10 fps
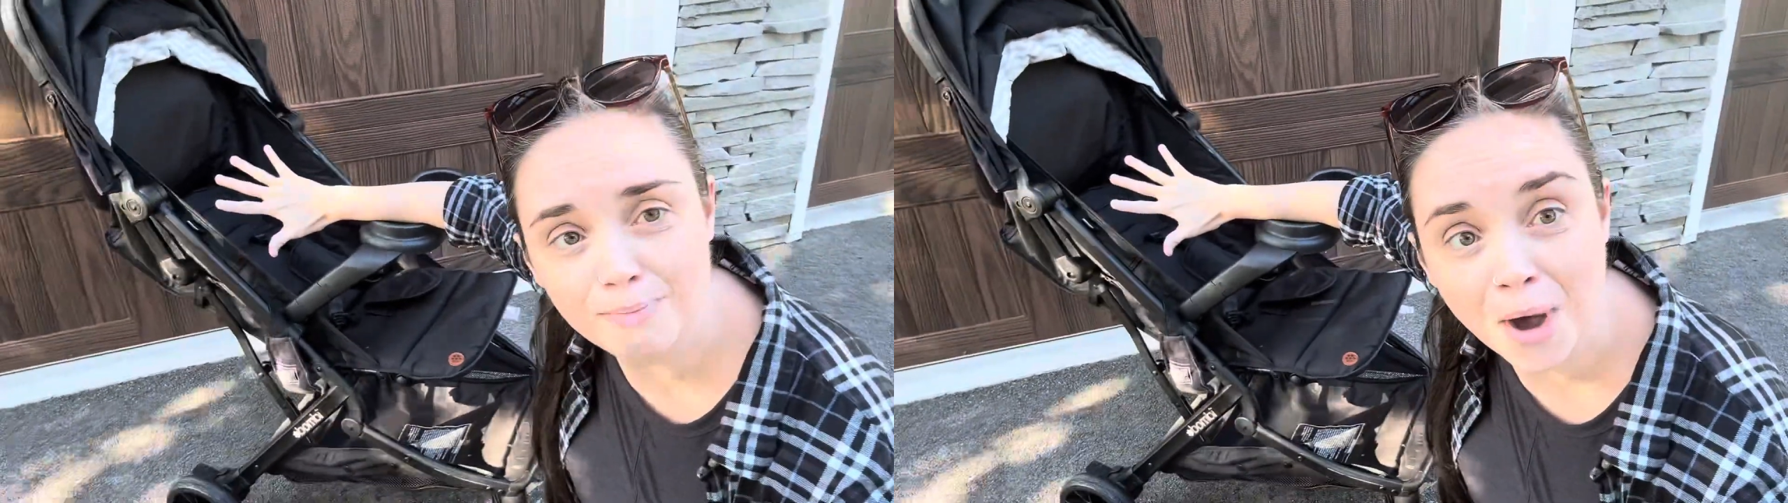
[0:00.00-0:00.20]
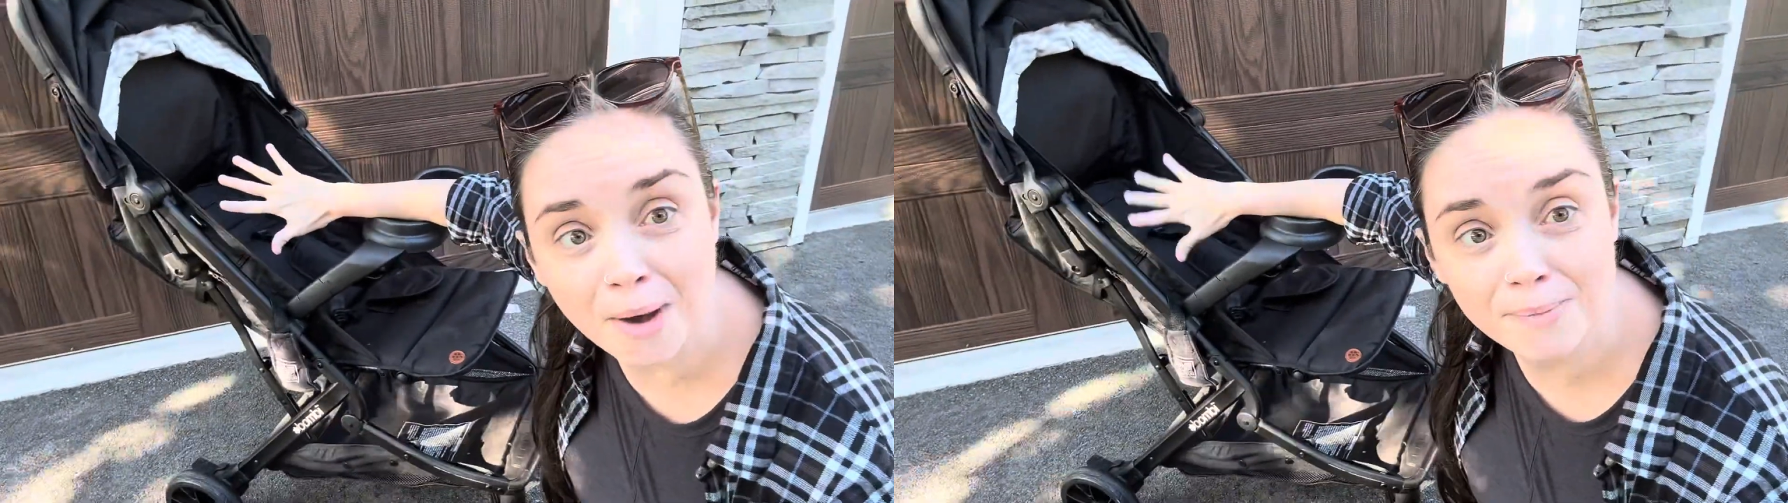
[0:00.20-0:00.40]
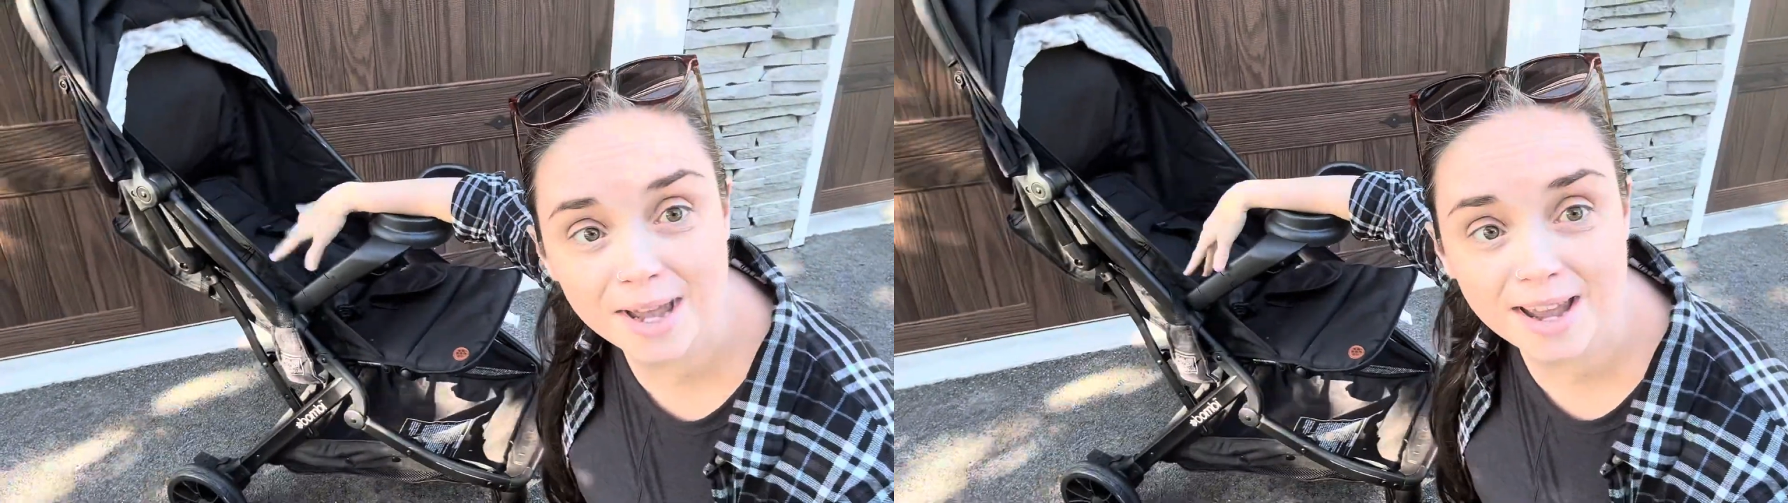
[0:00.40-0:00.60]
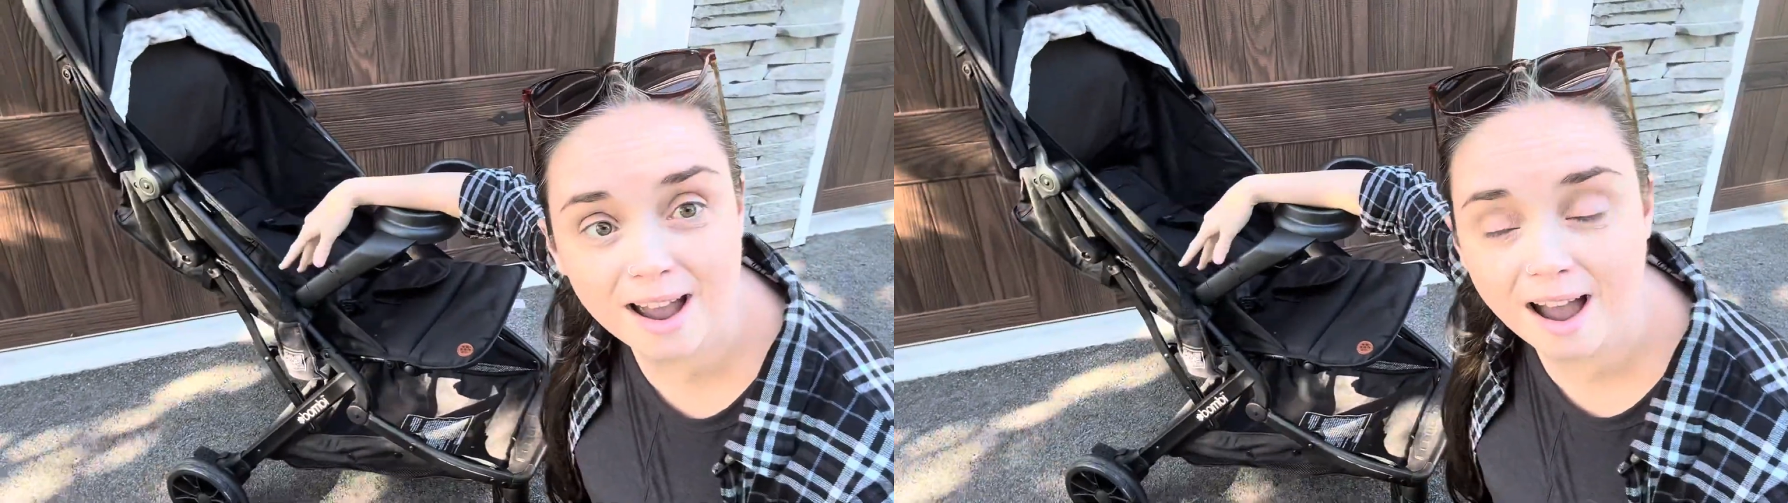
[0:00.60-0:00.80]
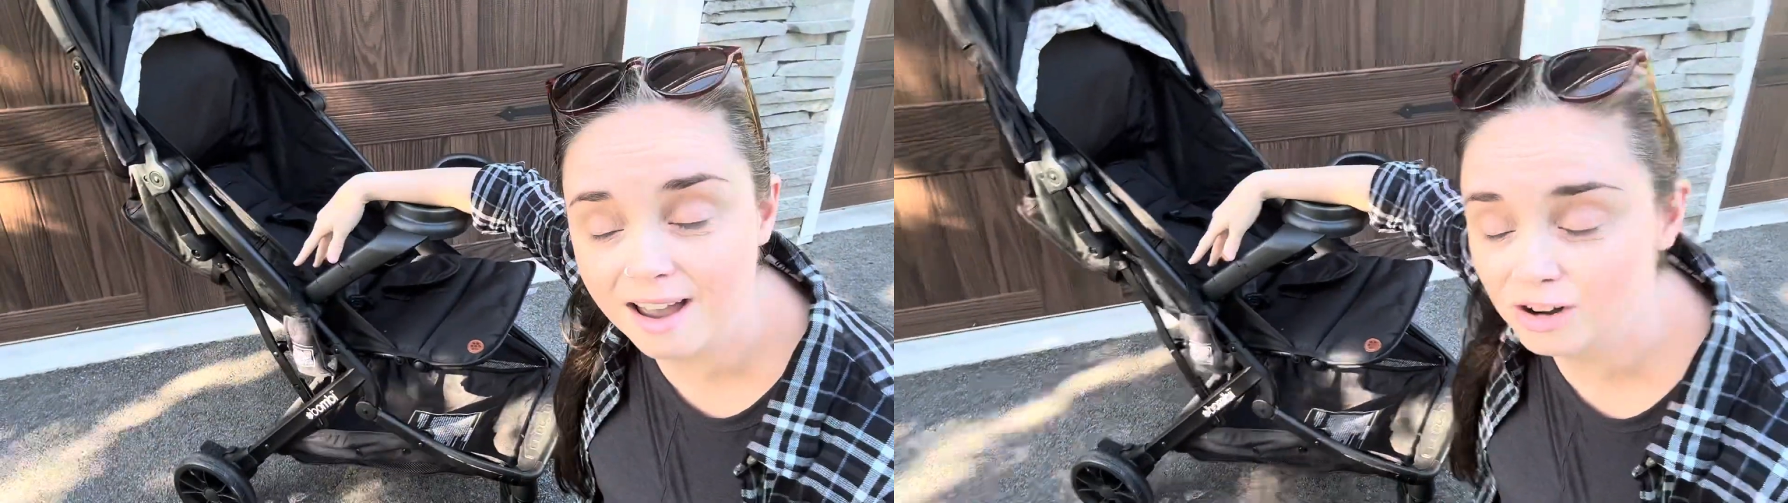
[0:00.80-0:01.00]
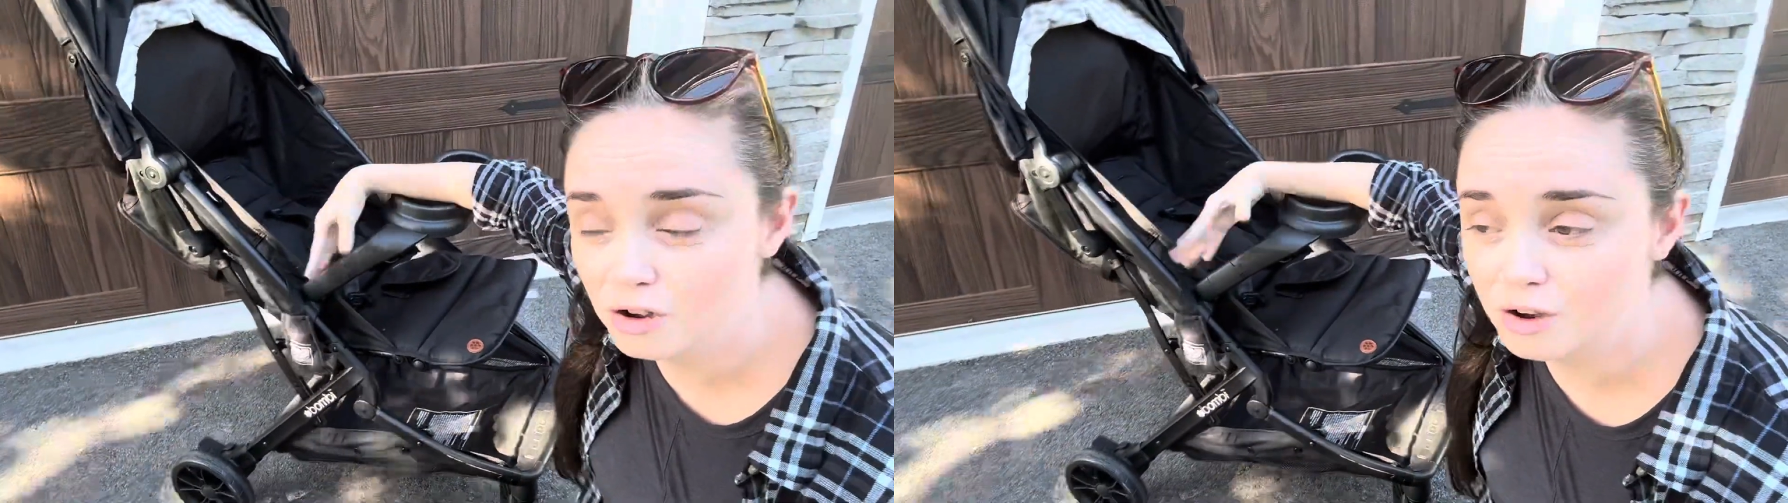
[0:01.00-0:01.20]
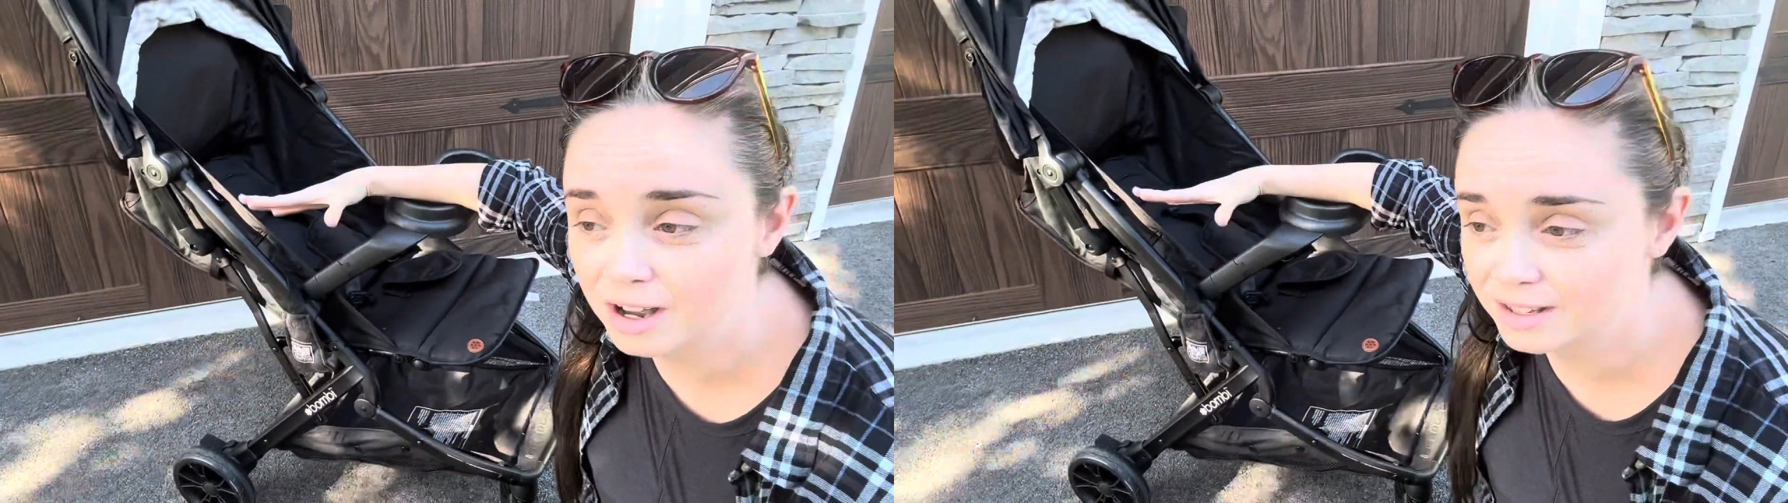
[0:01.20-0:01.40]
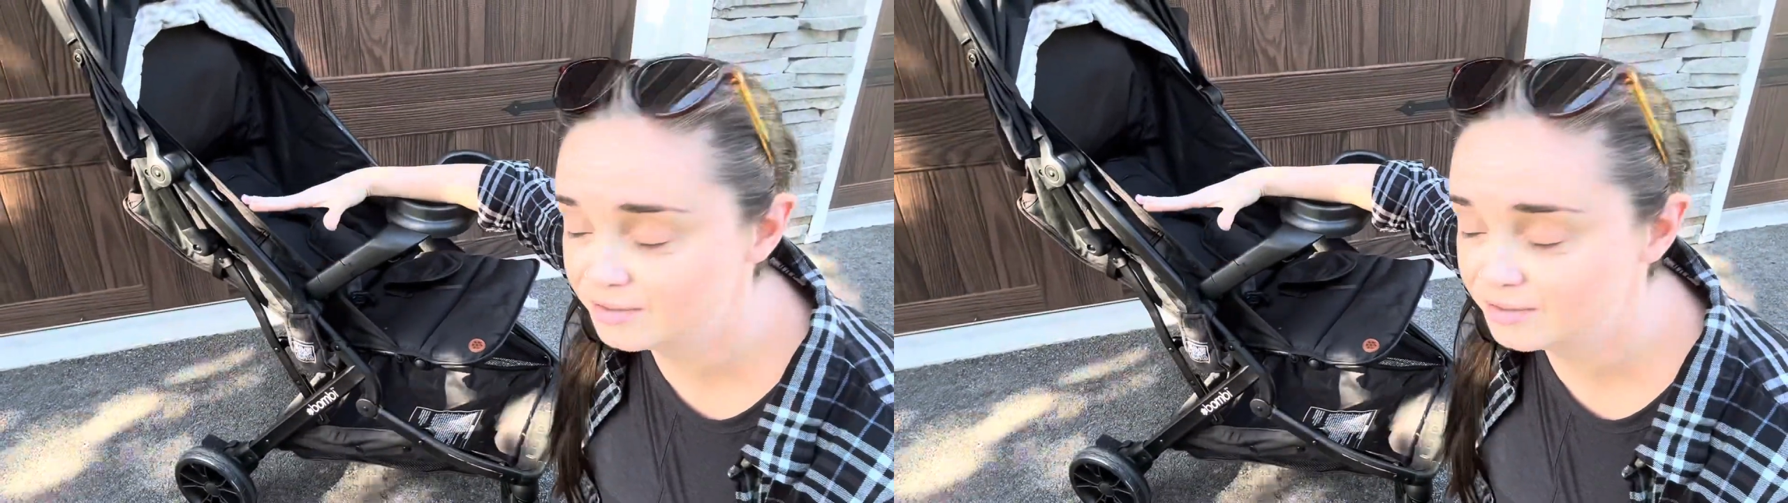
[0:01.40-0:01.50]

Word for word: Bombi. I know you guys